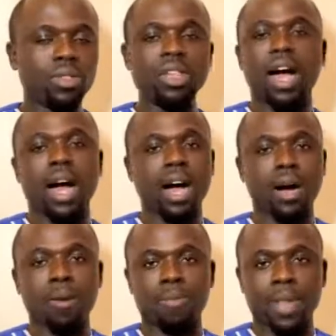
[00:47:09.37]

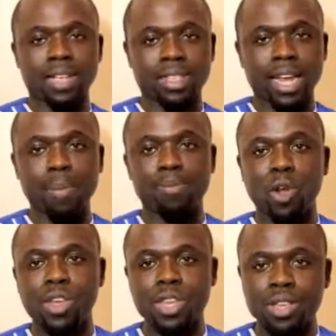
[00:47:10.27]
as an
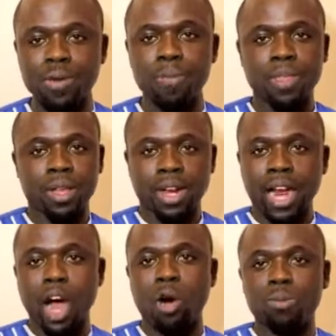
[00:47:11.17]
employee.
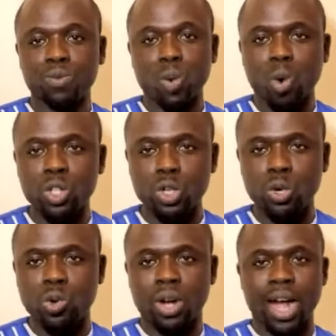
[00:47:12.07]
Now we want to
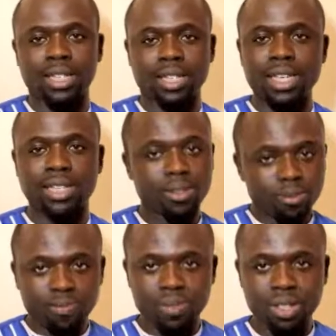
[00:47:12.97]
look at it
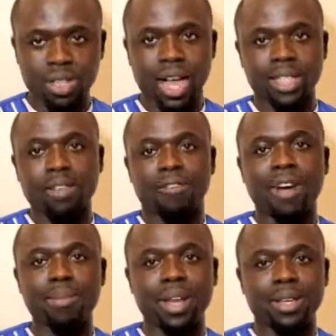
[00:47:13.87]
as a
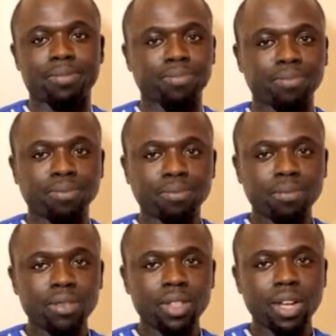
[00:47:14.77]
family.
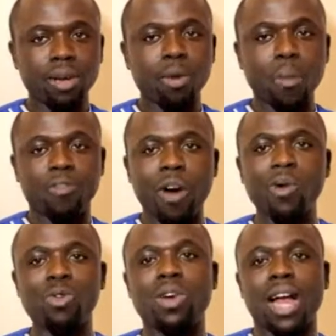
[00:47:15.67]
But before
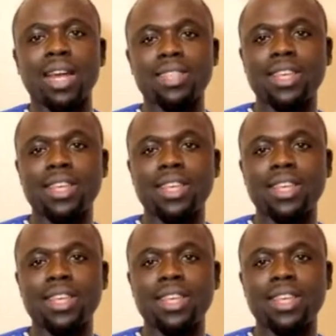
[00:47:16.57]
we look at that